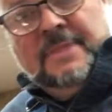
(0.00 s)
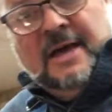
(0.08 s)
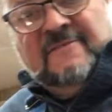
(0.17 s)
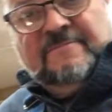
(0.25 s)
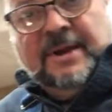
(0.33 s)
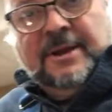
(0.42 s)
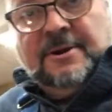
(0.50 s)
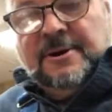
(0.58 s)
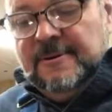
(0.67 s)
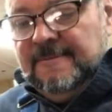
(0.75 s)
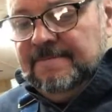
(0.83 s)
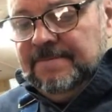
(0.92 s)
knife
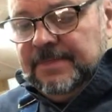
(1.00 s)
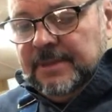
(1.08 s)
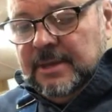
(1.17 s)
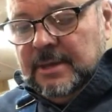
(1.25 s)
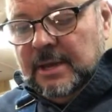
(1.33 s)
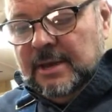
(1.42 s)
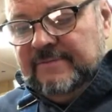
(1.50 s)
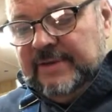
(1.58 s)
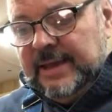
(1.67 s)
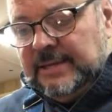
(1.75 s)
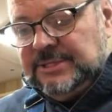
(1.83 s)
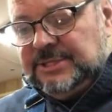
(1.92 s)
maker, I
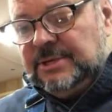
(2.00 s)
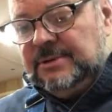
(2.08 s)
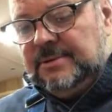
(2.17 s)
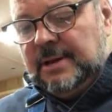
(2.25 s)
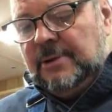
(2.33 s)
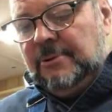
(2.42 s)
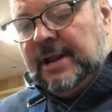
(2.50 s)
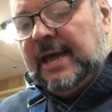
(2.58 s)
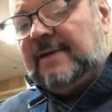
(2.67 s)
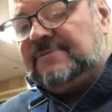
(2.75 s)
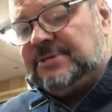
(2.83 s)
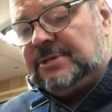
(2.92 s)
would
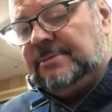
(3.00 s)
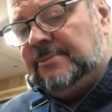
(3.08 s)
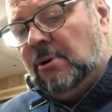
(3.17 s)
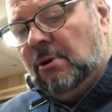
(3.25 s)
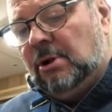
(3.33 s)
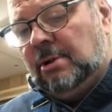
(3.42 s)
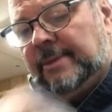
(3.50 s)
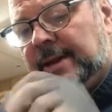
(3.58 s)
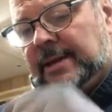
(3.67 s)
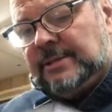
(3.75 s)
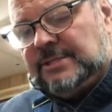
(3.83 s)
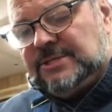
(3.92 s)
have some oil
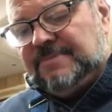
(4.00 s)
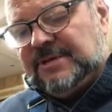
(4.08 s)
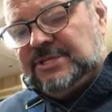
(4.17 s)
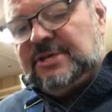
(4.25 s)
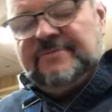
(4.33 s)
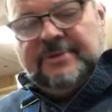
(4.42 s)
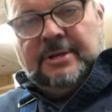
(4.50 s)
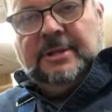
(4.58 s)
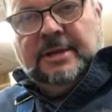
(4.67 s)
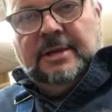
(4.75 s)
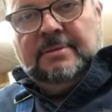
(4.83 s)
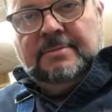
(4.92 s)
made
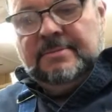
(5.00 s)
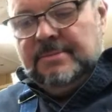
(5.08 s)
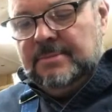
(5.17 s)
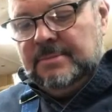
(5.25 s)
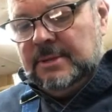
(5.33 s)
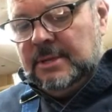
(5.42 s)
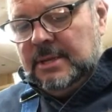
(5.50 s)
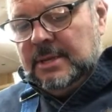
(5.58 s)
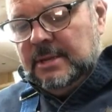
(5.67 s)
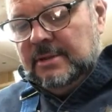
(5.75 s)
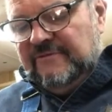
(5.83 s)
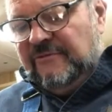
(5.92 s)
specifically
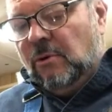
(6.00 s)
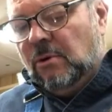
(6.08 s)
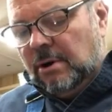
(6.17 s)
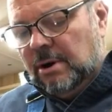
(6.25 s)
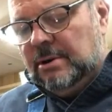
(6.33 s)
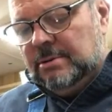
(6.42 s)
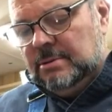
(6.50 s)
for